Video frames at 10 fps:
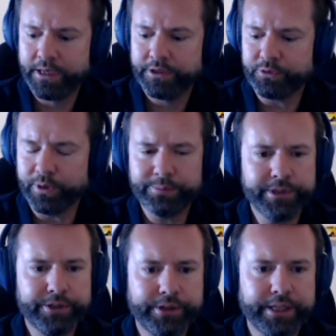So what we
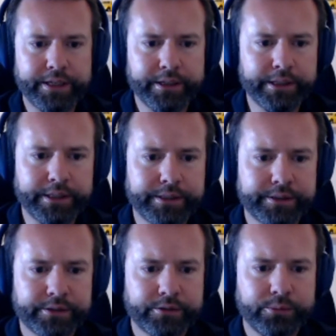do here
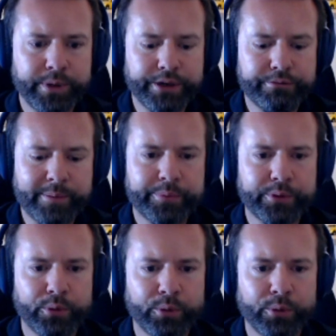is we wrap
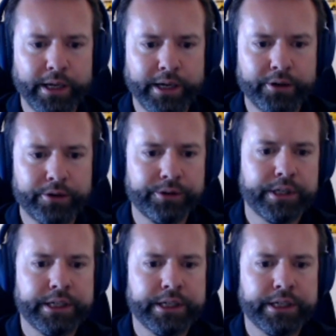all our